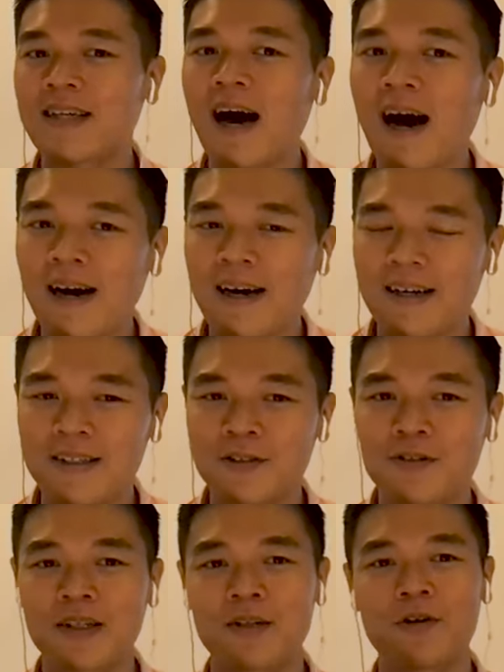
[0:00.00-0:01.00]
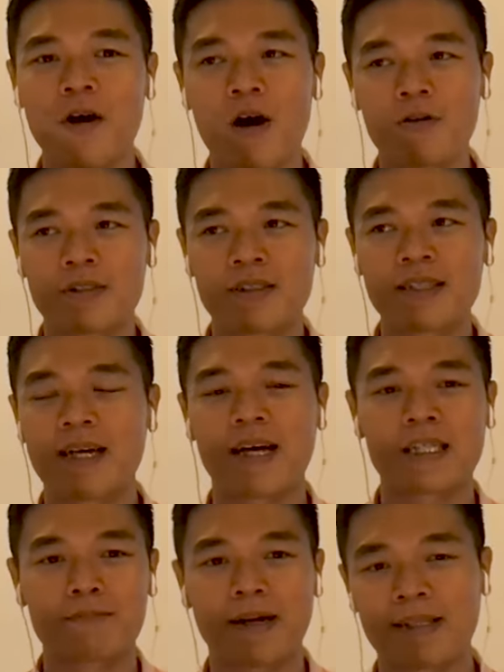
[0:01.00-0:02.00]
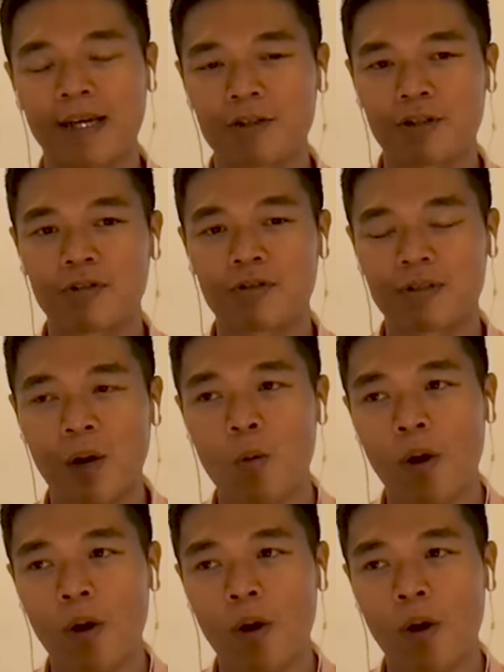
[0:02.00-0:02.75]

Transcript: high. So they know how to set their expectations to some